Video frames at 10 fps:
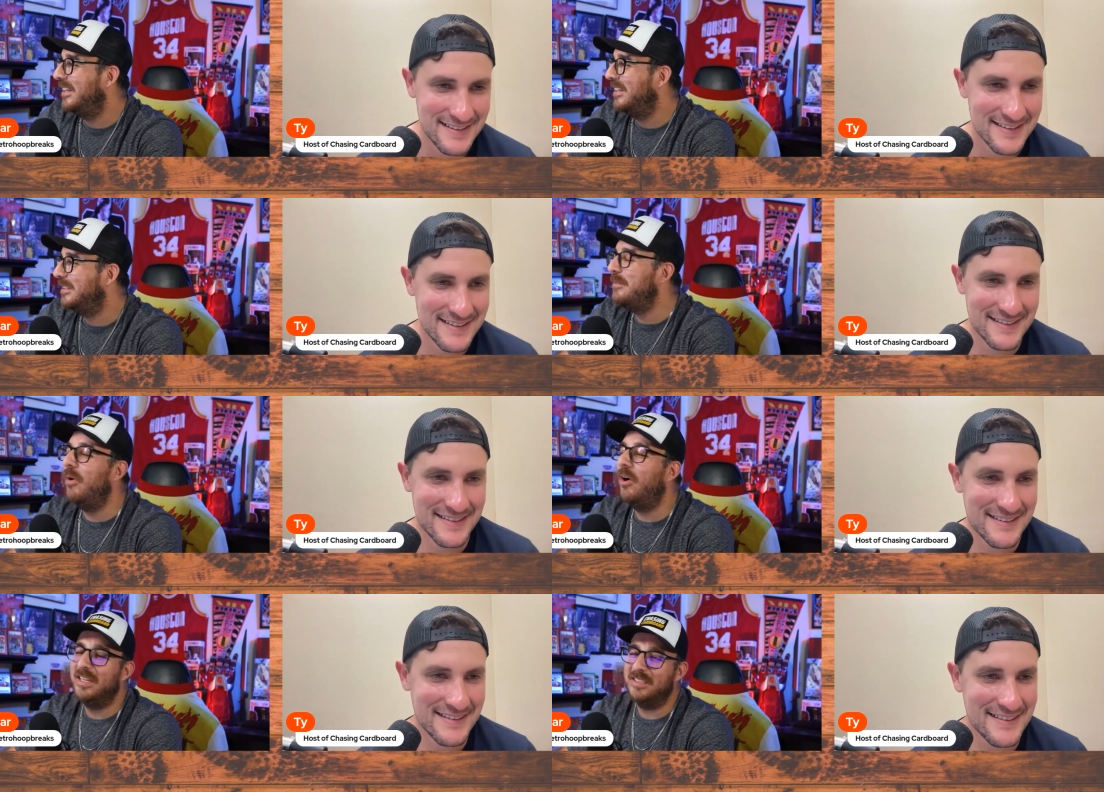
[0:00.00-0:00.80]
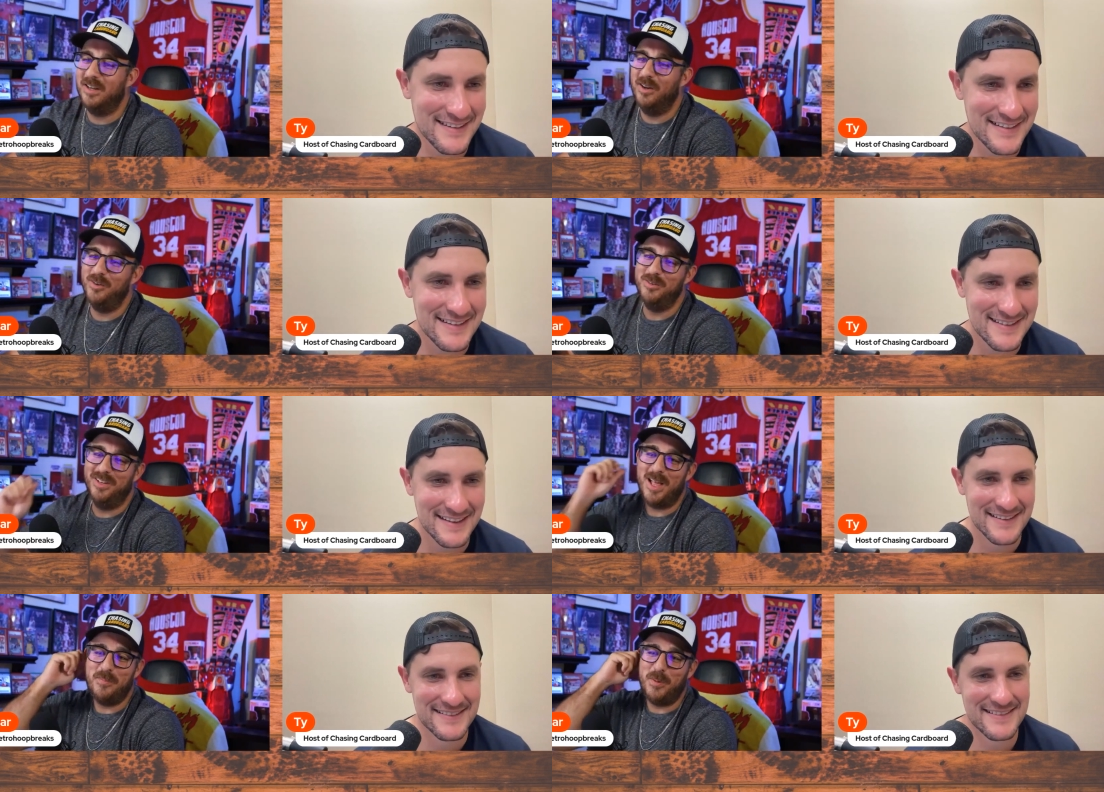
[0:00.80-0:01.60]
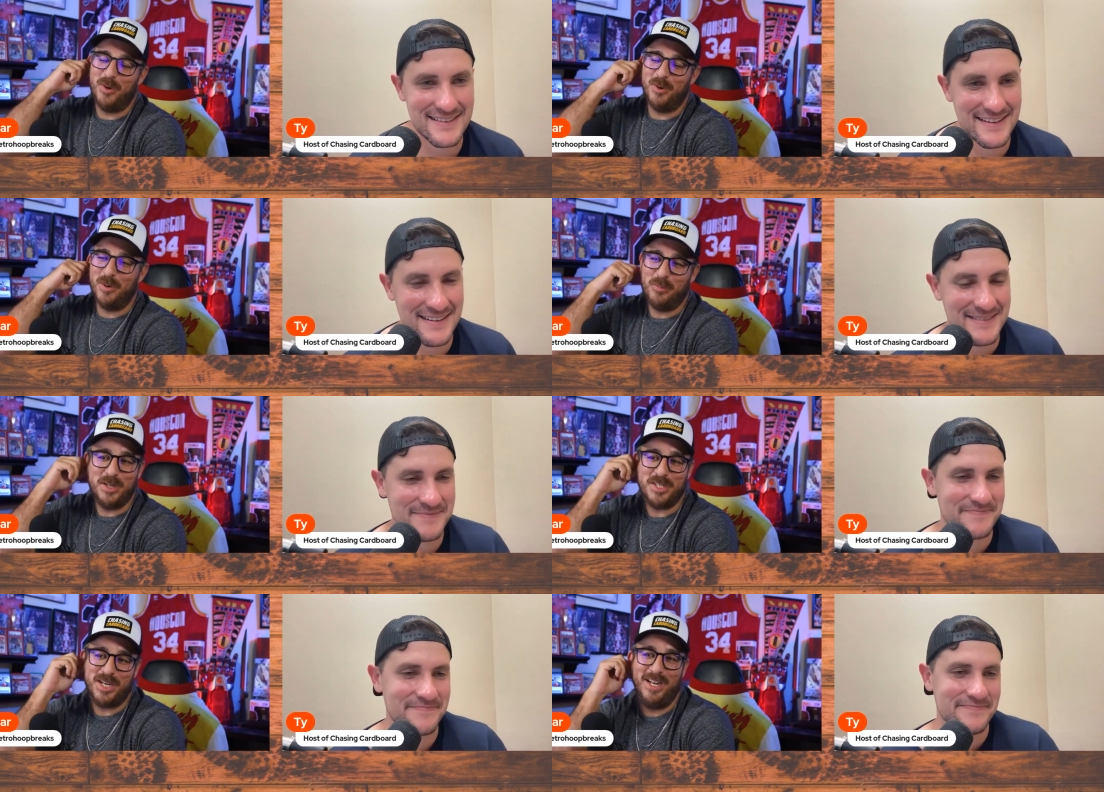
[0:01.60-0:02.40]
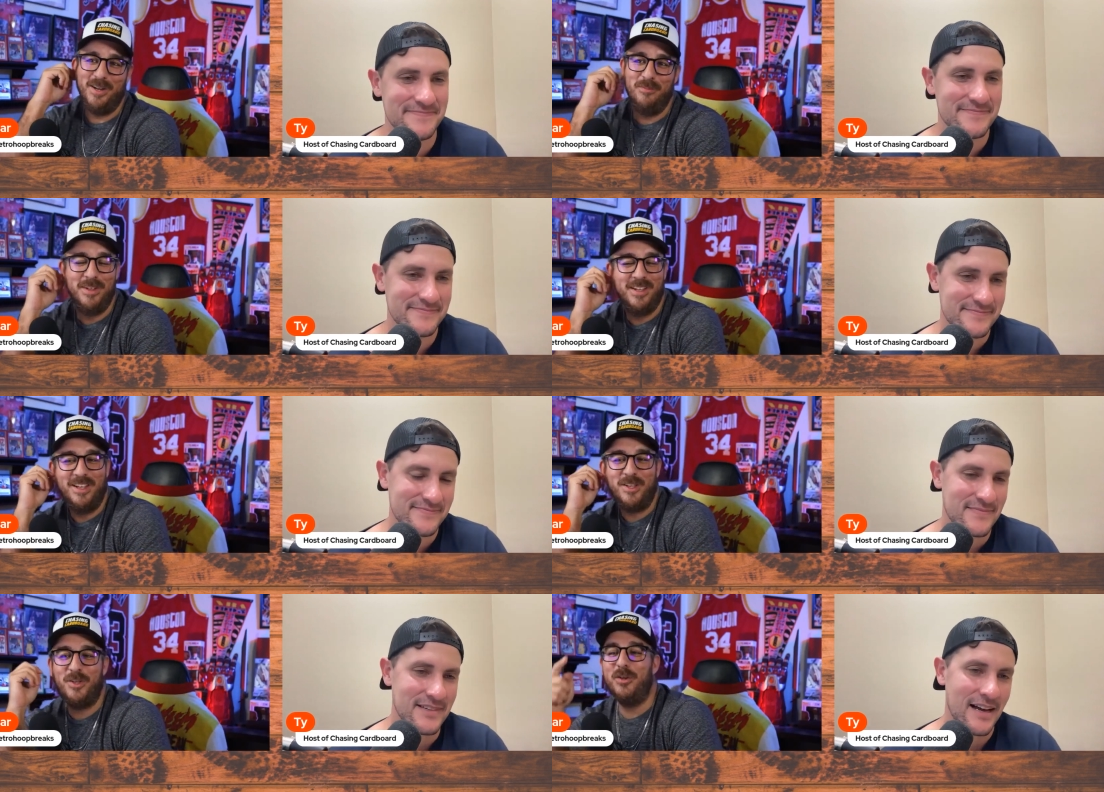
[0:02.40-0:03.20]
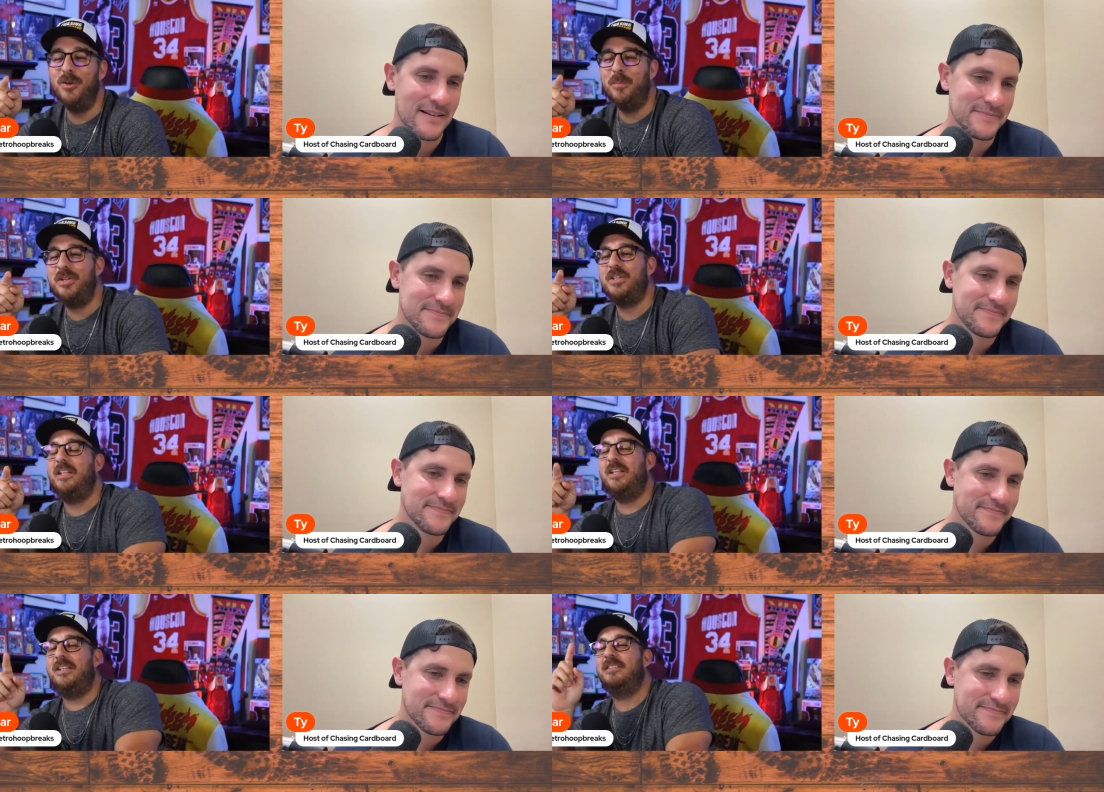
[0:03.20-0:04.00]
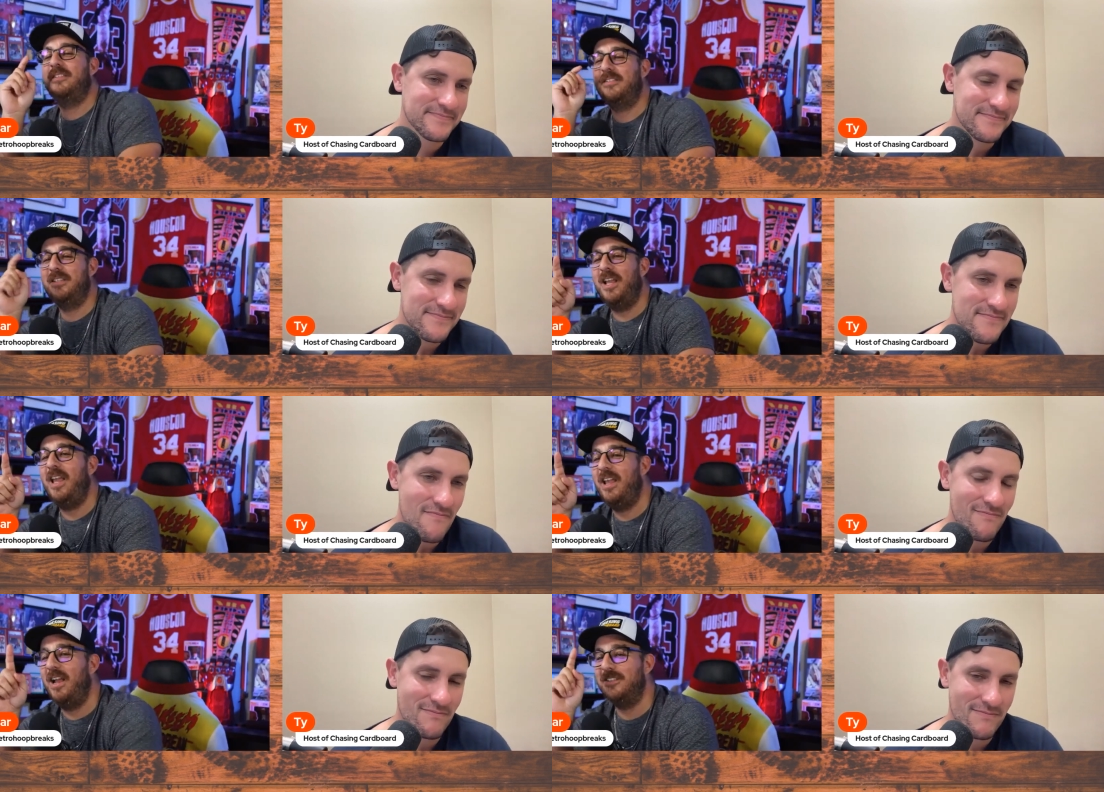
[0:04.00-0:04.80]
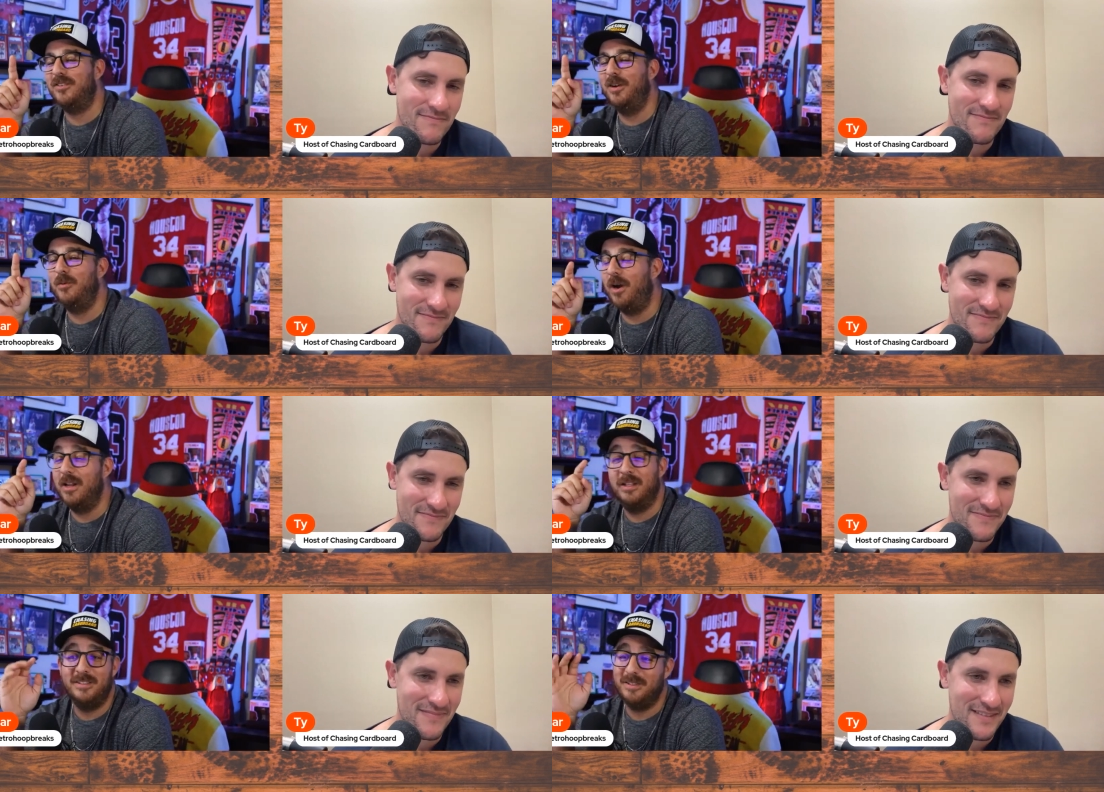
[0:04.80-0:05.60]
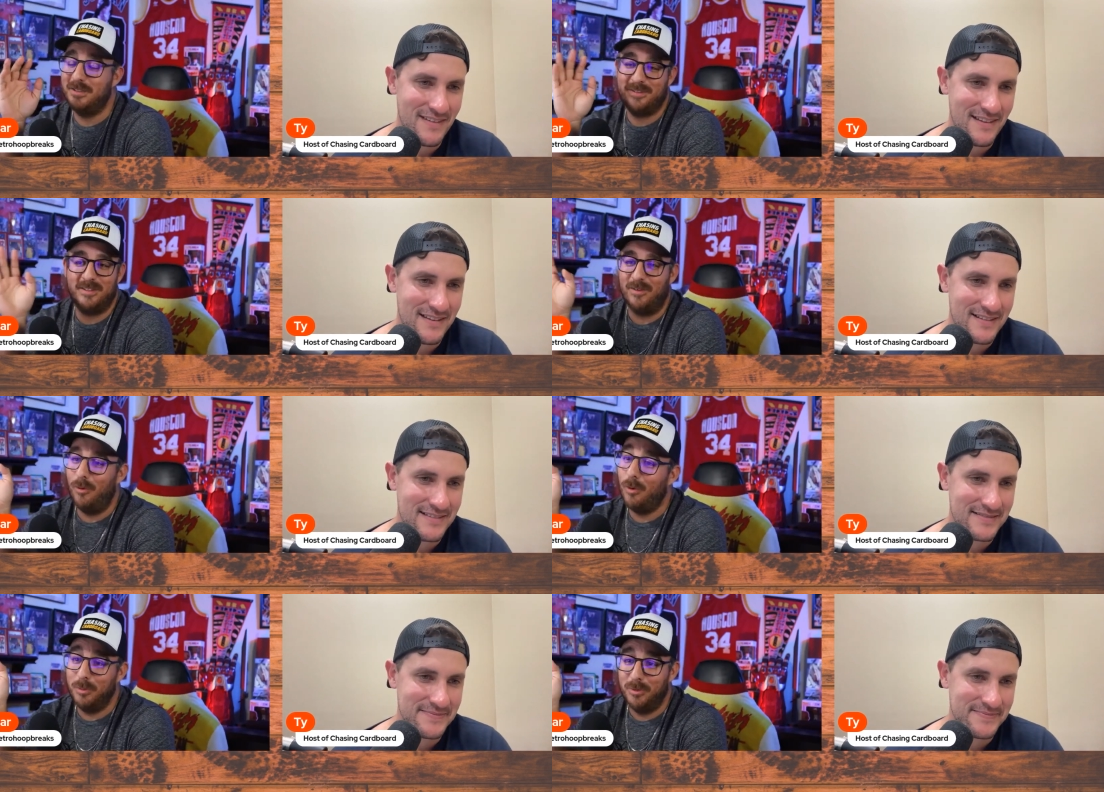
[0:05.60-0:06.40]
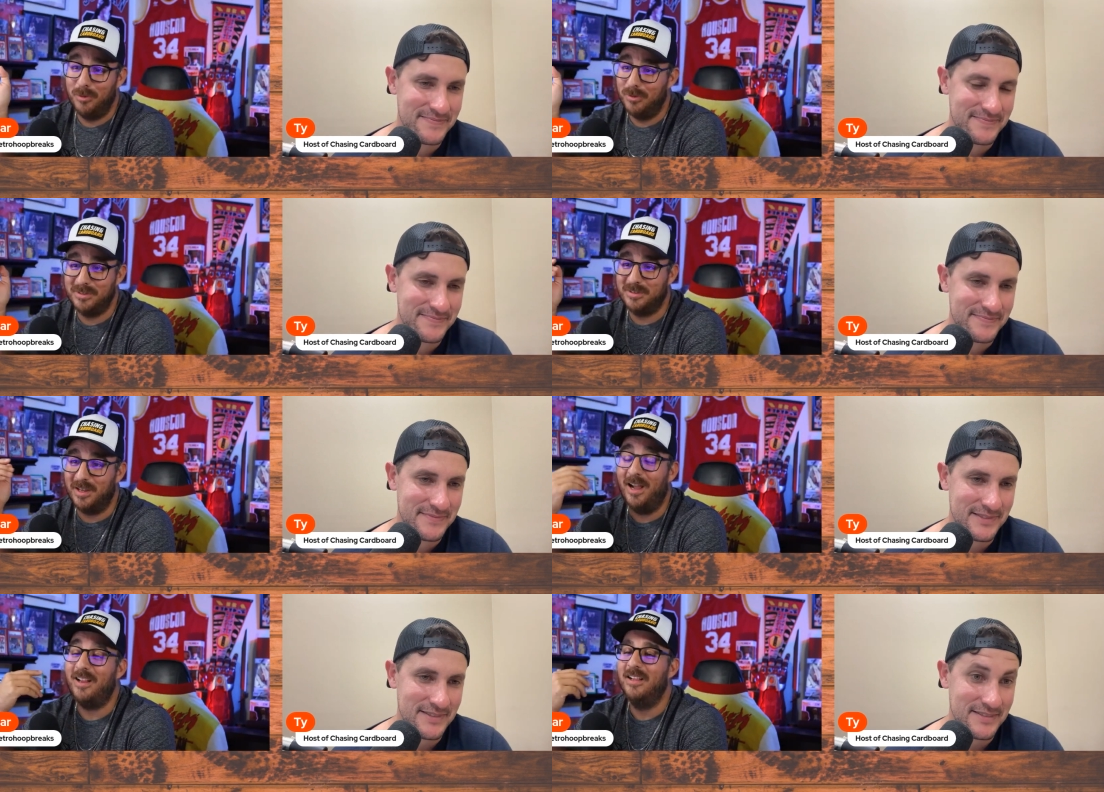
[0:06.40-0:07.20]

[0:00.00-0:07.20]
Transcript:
Speaker 1: Steve Martin is the goat. A lot of people don't appreciate him. You yeah. you appreciate this. Today I started watching, and this is horrible because I